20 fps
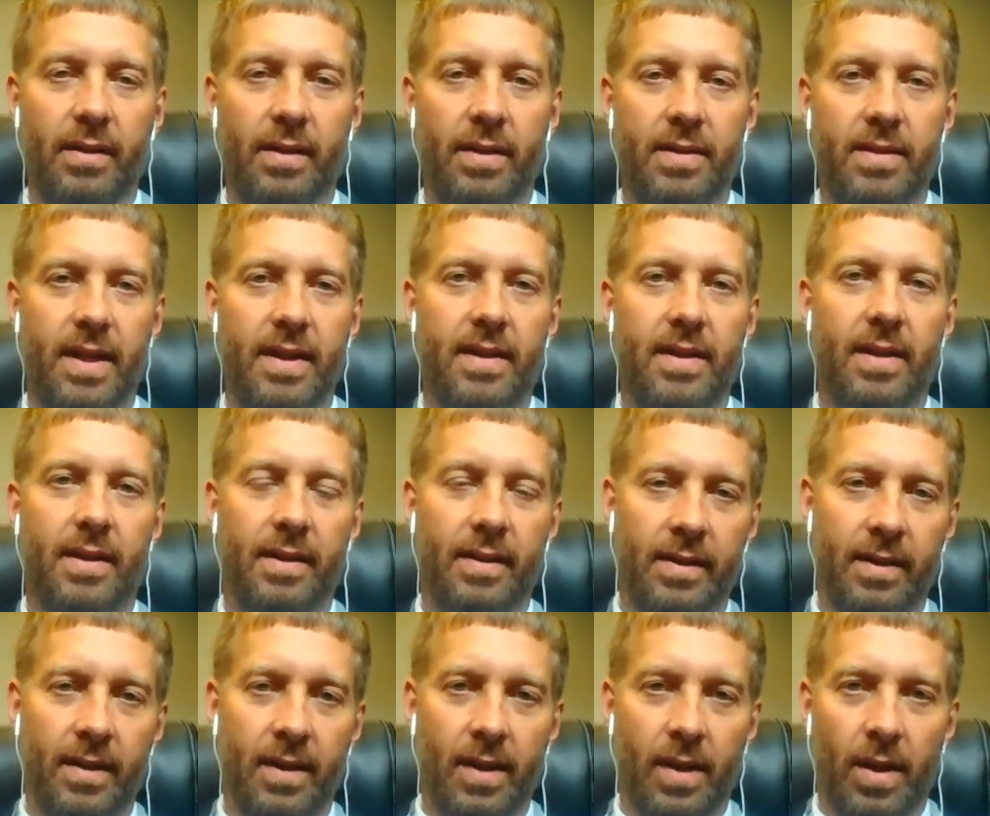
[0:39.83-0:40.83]
I intend to
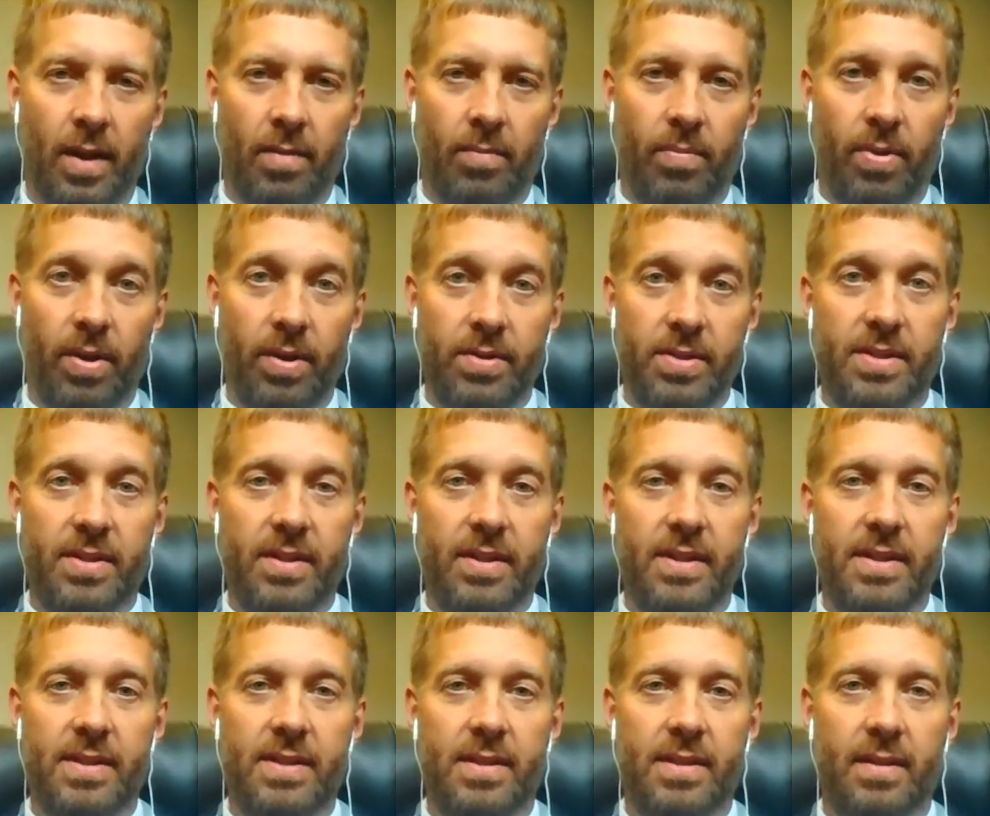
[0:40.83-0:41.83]
produce
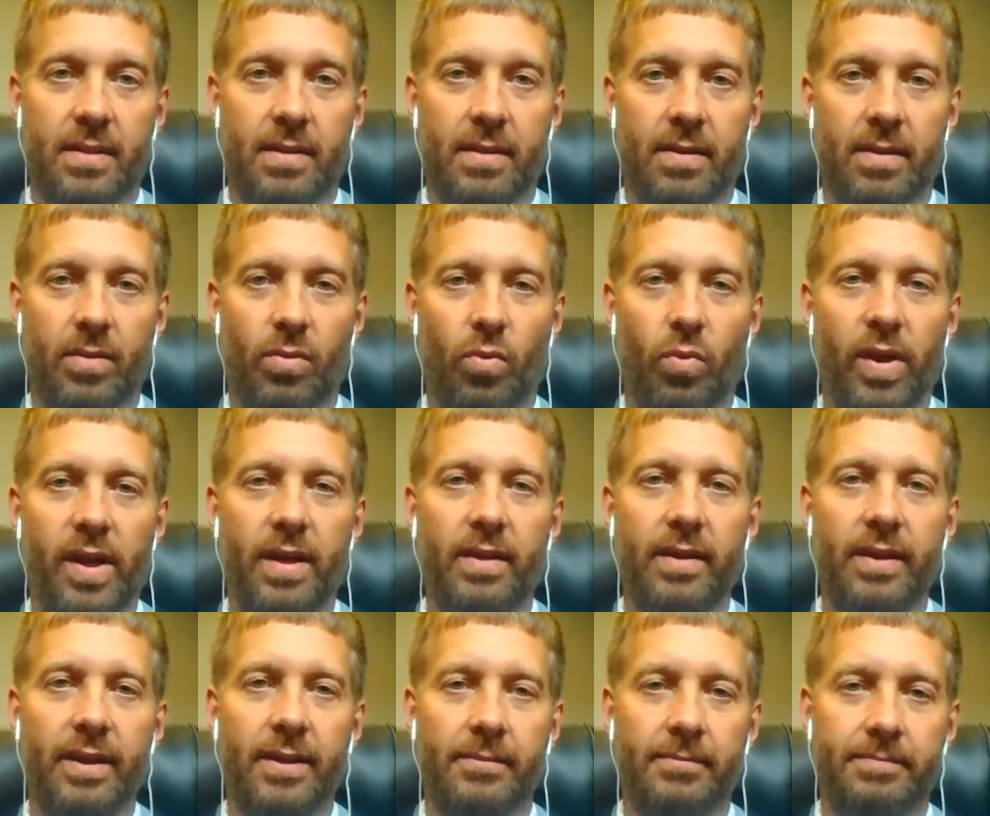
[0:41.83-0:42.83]
these
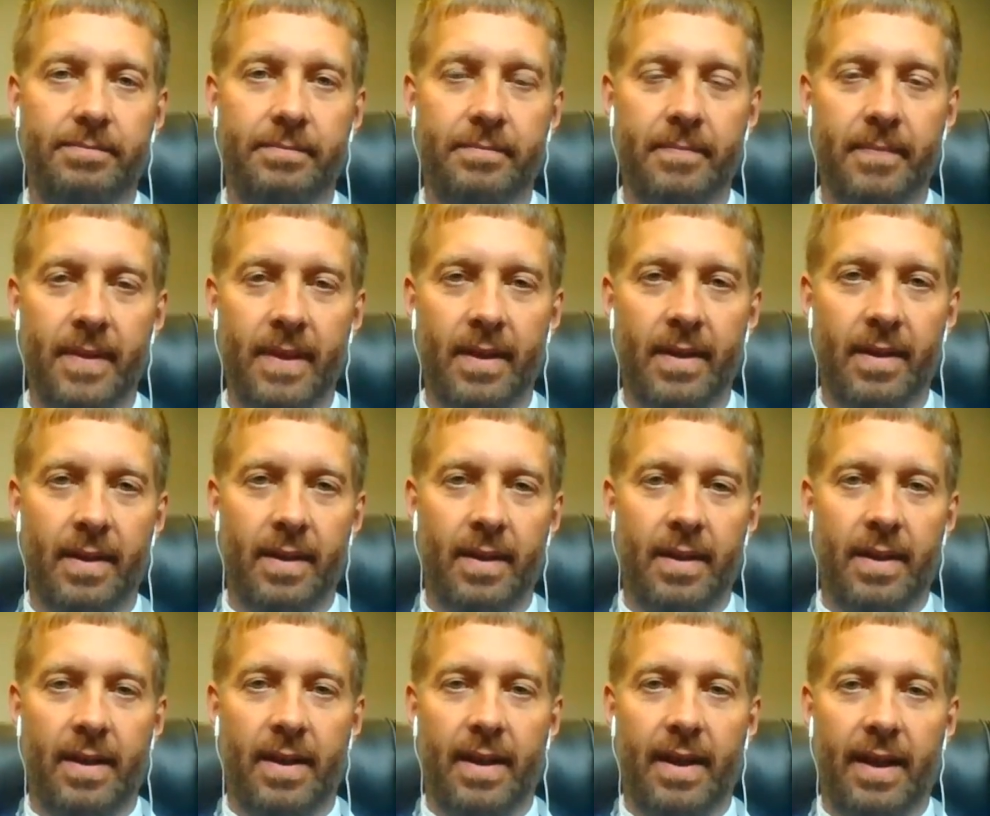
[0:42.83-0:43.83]
weekly
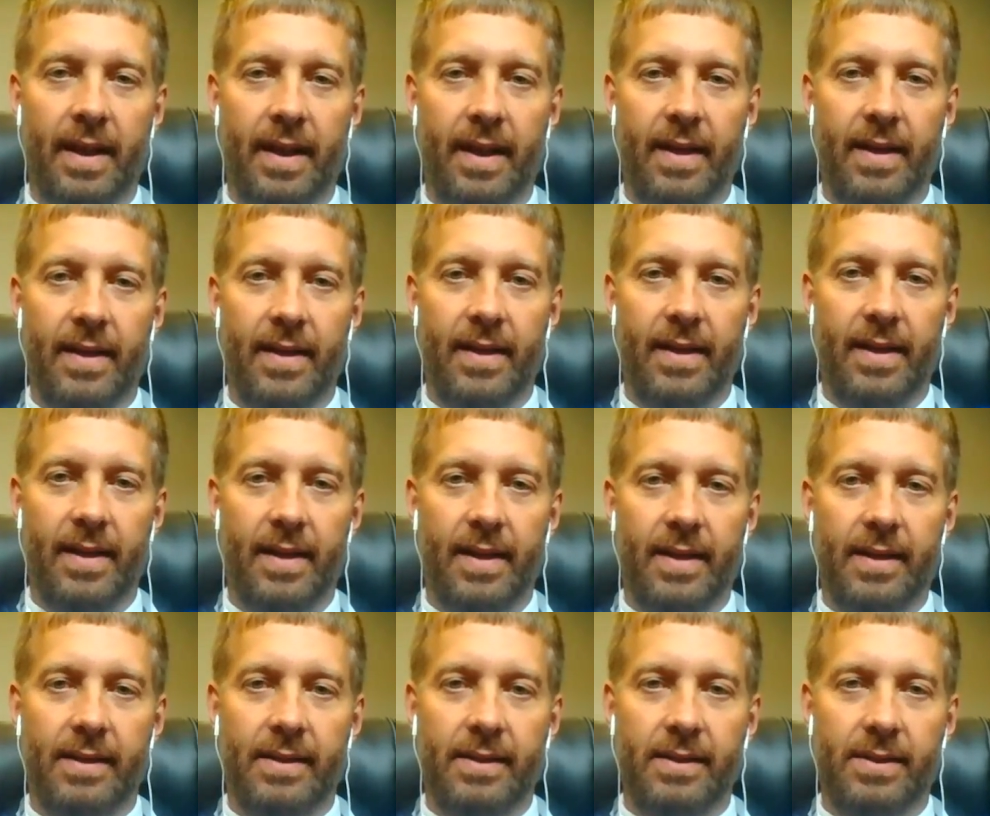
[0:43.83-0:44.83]
and
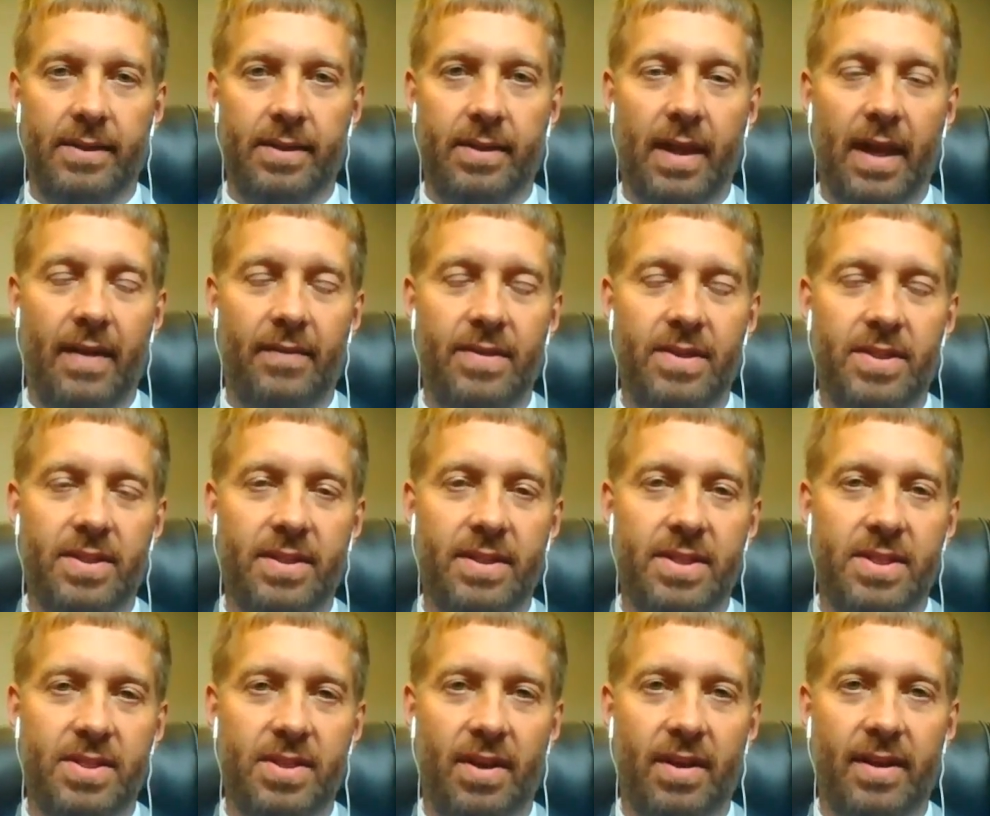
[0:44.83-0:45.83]

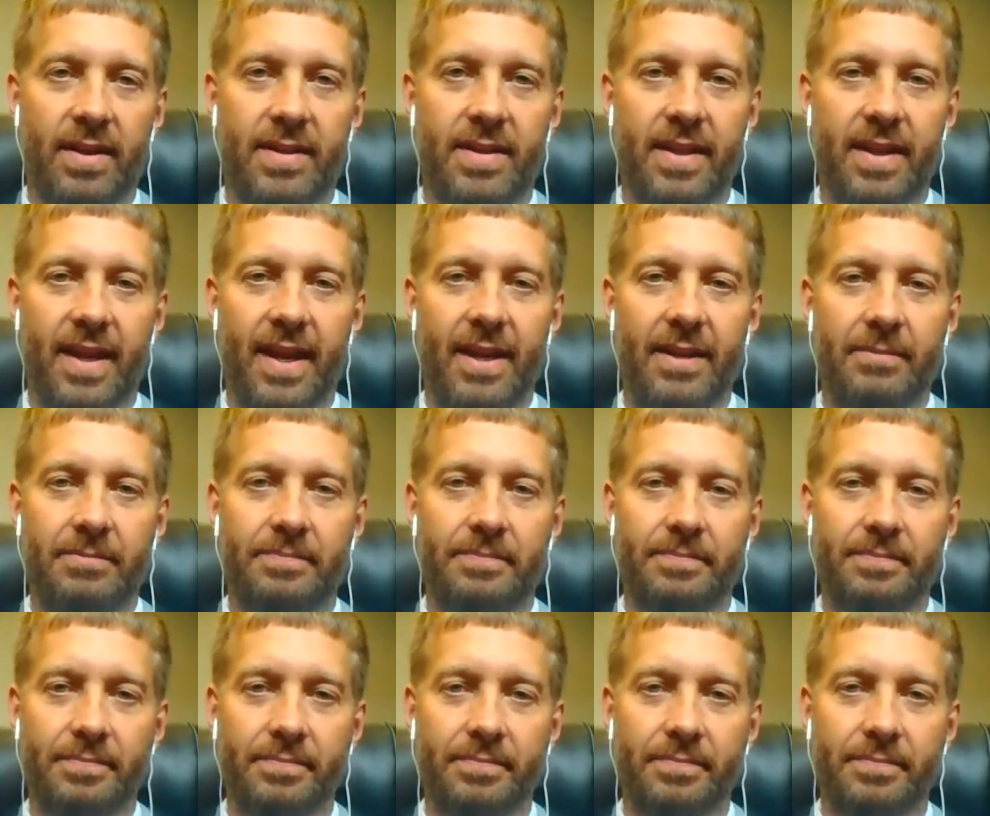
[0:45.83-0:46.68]
obviously starting today.